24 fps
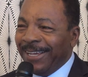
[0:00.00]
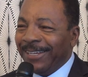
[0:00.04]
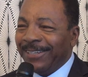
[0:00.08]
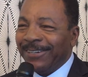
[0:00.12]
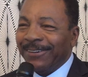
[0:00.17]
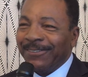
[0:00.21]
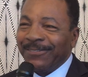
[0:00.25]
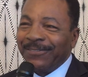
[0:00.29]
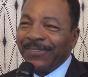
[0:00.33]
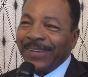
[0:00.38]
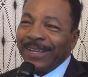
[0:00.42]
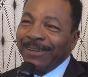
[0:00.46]

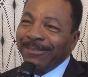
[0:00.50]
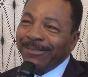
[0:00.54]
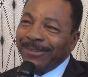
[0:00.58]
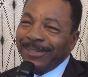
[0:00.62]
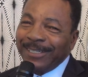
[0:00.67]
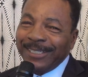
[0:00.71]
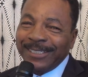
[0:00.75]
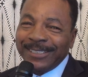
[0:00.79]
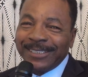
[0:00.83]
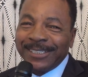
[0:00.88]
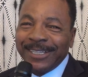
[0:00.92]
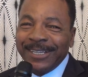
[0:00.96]
Your
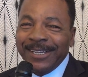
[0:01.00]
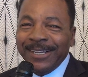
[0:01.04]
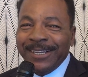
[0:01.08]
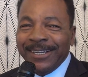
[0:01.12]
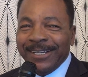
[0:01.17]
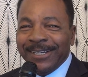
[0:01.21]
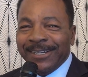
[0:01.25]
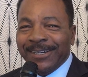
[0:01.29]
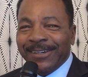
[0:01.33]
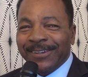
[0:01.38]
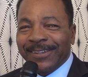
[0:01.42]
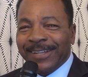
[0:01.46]
favorite is,
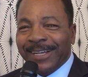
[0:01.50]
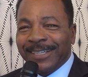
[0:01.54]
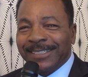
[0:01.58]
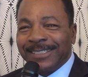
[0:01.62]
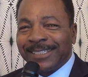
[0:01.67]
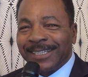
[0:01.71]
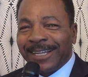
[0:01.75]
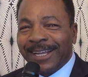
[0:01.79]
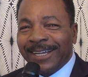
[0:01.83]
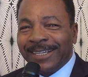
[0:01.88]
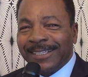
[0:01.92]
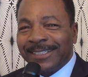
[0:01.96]

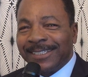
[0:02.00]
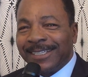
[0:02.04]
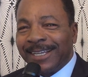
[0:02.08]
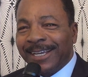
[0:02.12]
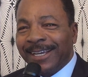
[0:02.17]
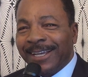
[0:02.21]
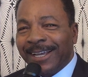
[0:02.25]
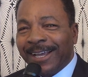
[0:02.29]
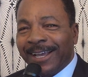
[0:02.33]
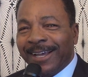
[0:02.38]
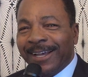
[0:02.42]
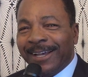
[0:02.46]
that's like
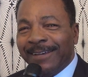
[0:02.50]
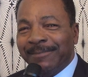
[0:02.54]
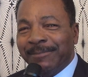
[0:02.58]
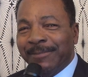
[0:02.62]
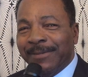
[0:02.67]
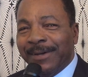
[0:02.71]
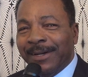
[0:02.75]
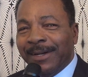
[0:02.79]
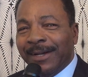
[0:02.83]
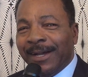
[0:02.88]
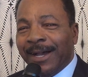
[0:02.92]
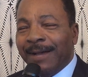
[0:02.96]
saying
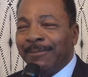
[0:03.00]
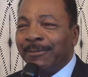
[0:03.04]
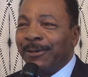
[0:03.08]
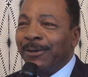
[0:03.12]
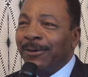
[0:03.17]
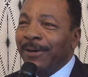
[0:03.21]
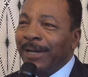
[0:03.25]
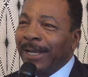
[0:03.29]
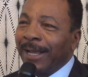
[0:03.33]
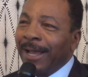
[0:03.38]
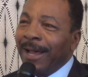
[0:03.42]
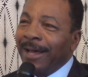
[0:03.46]
I'm
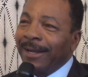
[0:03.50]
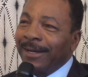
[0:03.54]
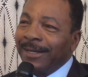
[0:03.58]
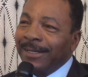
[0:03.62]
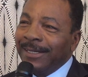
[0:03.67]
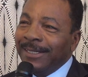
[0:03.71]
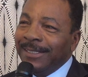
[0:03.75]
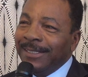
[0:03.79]
going out on